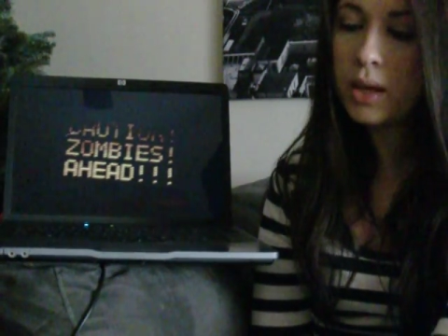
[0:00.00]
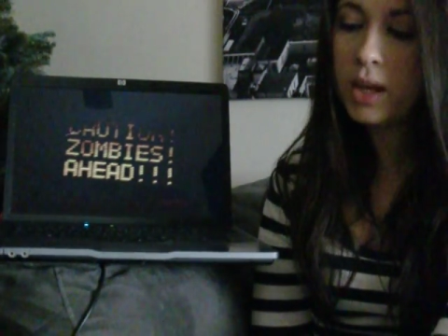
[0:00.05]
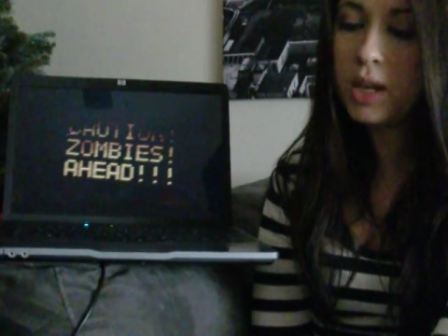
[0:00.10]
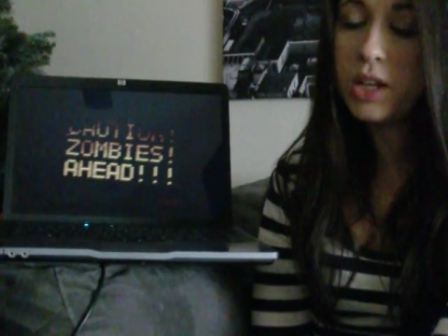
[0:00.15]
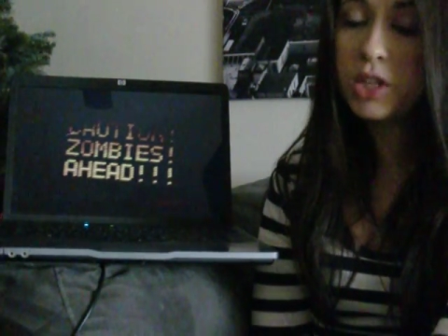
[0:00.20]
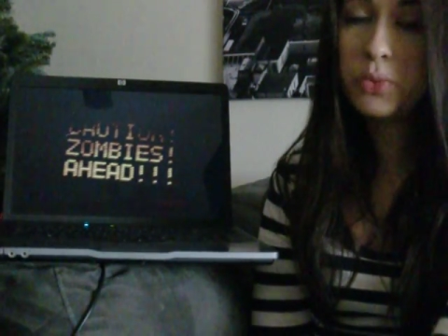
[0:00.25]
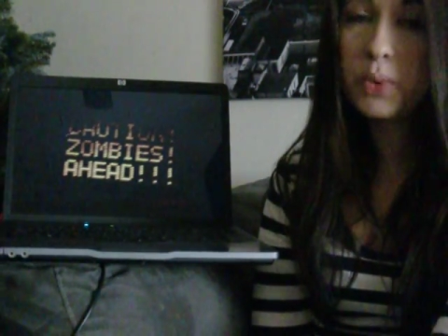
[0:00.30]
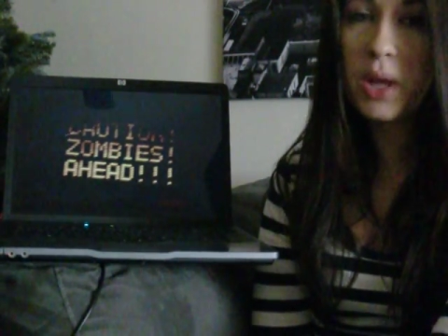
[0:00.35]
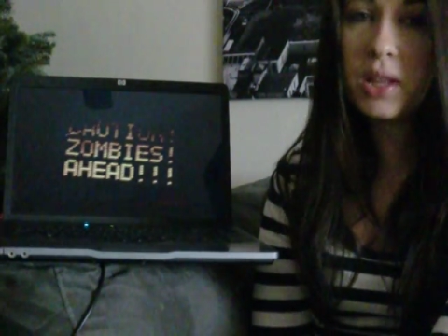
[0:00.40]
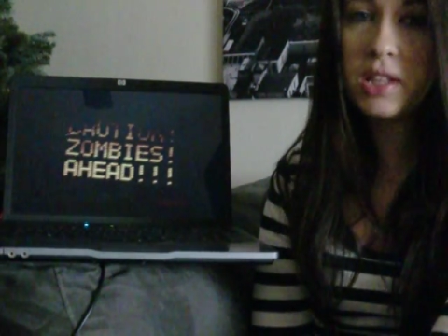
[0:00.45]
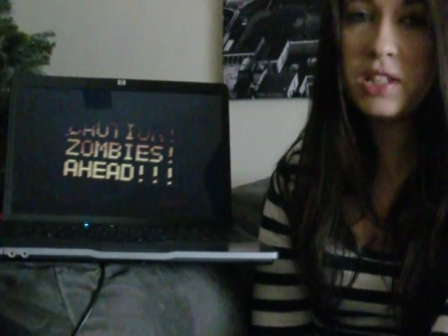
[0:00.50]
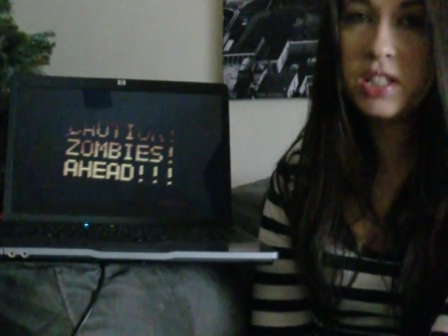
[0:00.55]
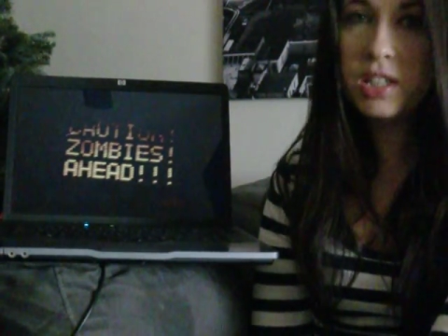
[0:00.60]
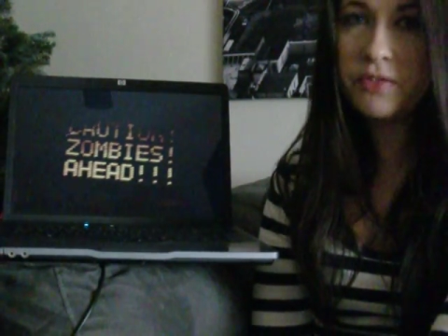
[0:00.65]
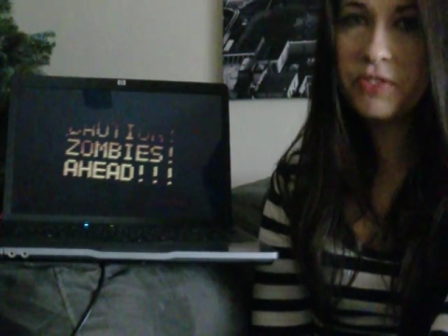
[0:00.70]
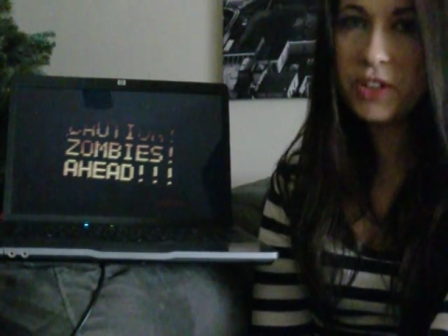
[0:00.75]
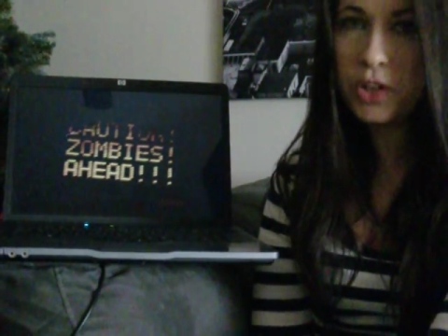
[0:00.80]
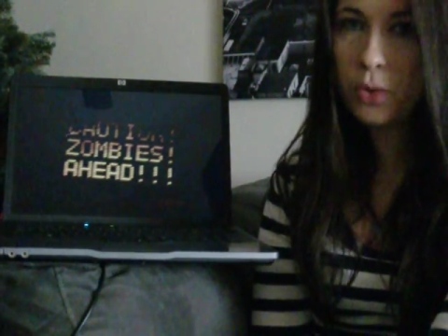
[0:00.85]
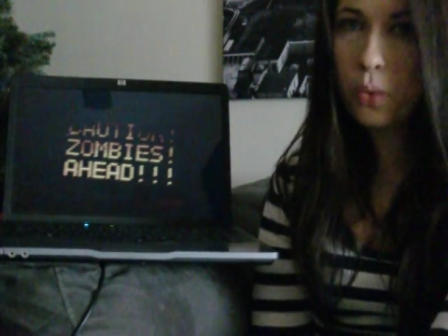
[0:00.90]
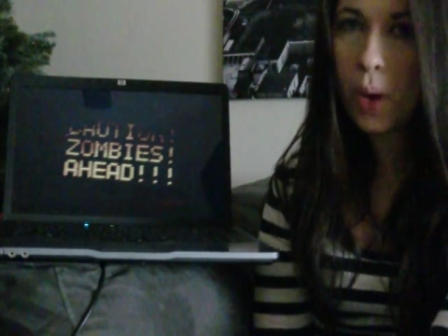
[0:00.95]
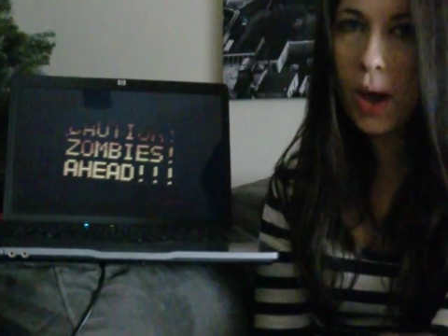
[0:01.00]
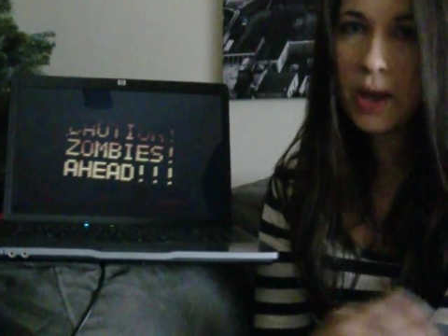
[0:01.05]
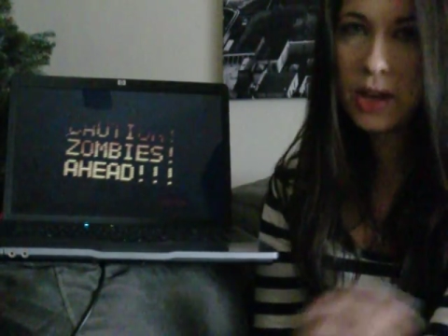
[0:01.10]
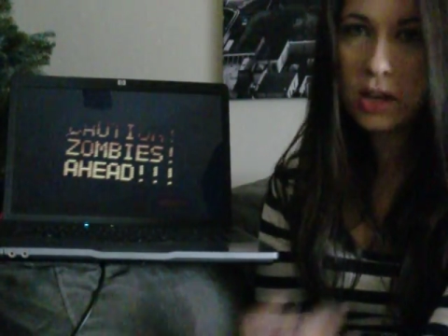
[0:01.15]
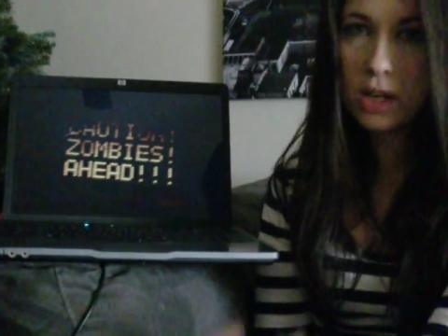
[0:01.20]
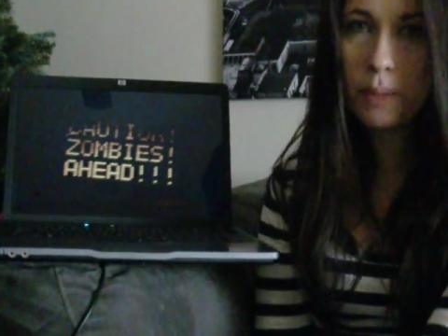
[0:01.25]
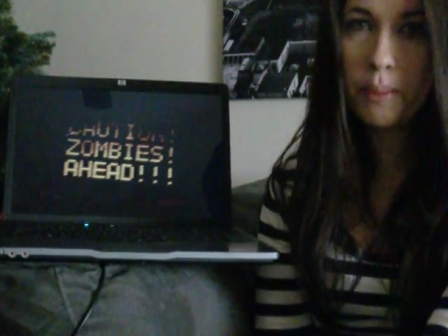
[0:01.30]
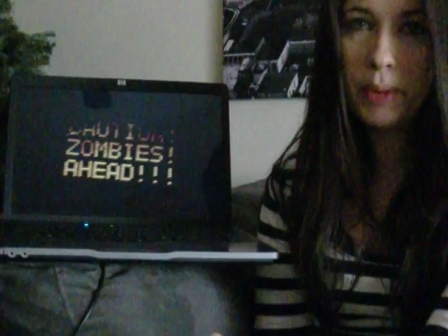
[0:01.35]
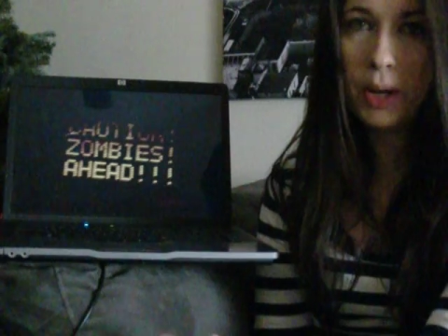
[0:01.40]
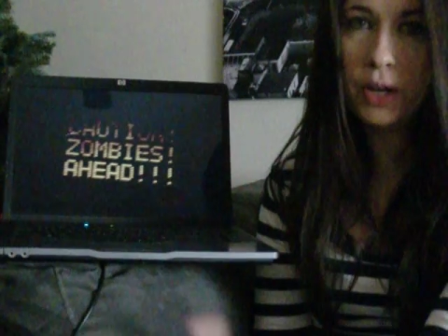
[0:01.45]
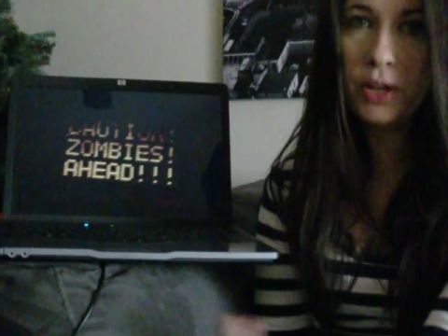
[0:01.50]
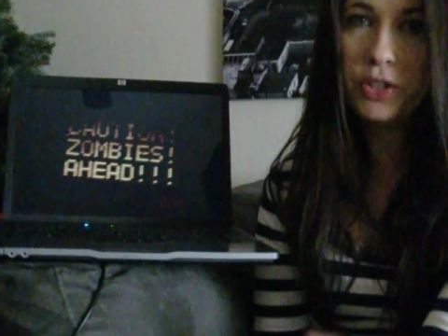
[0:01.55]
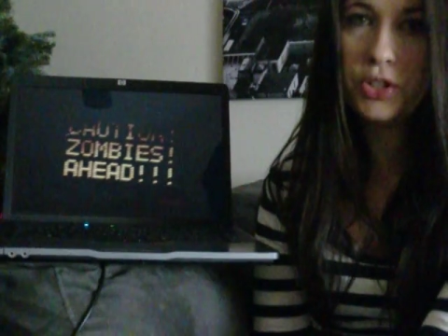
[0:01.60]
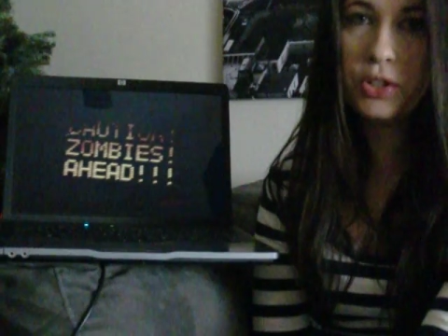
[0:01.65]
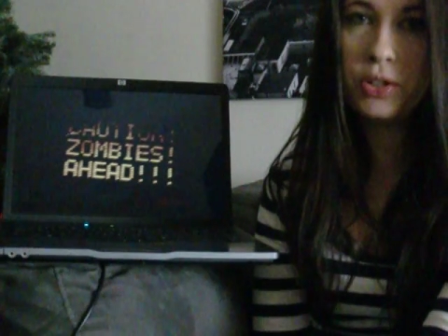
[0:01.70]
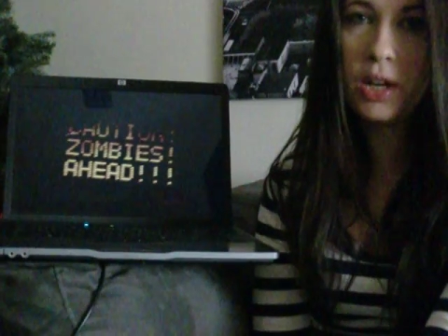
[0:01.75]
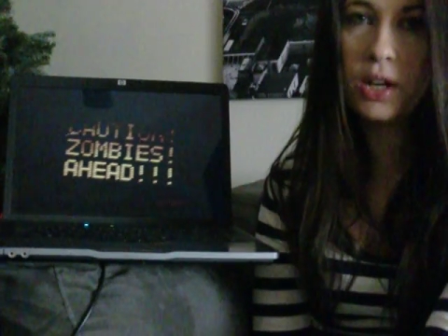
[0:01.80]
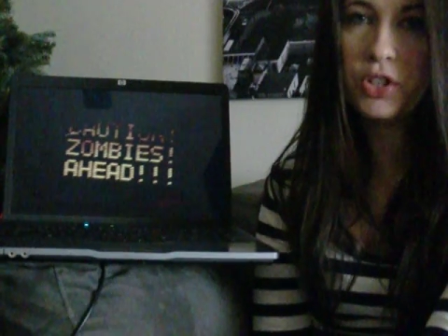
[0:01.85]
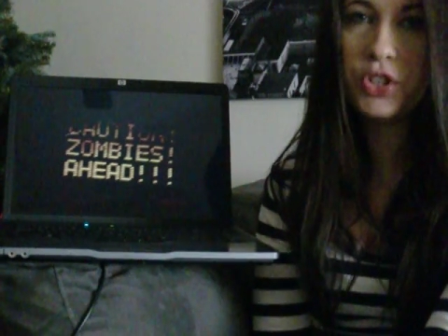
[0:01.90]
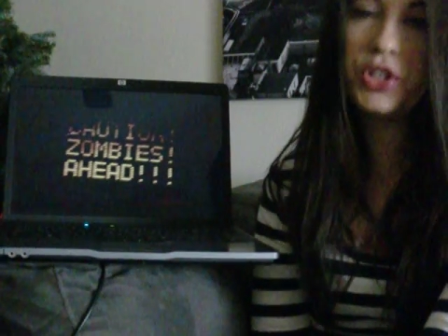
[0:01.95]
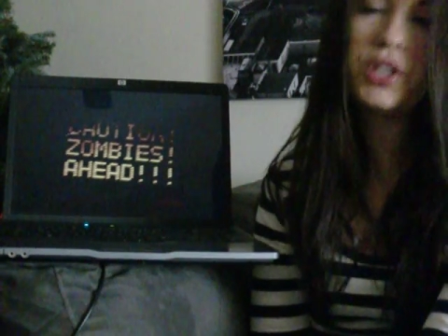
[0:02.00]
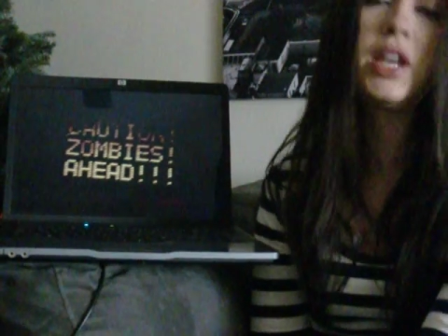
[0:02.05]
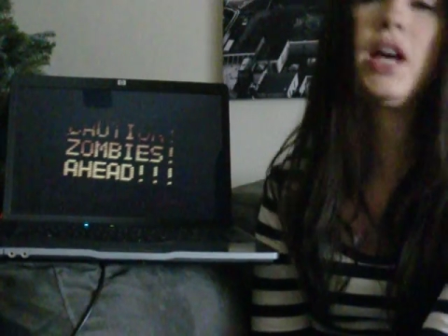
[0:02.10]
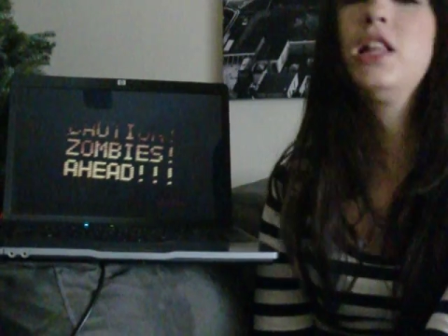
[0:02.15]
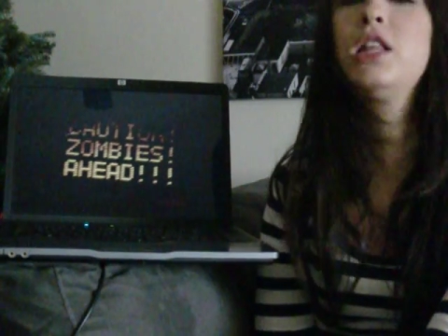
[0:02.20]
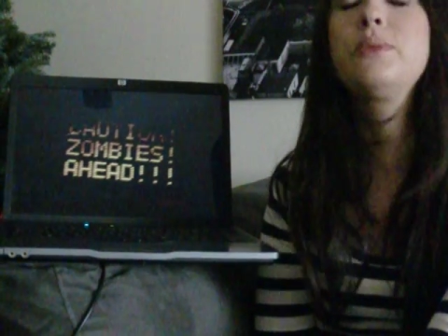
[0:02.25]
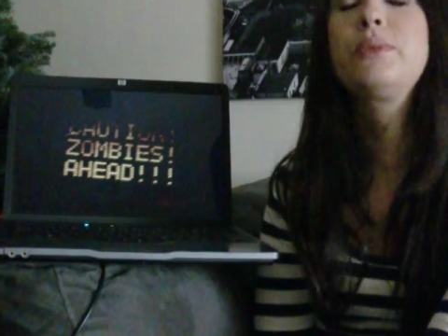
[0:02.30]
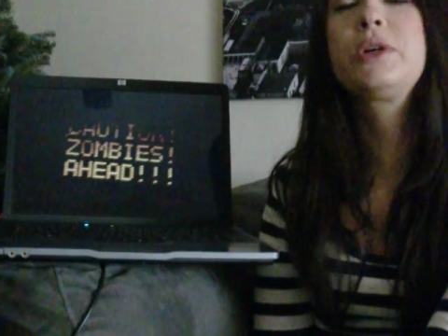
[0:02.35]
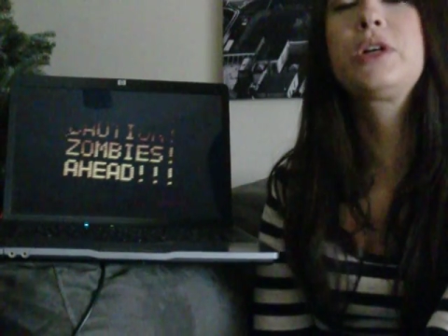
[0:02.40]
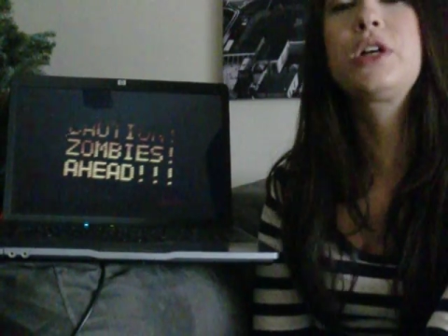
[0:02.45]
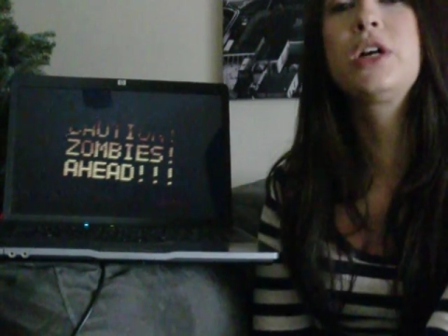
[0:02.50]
It is relatively quiet compared to larger caliber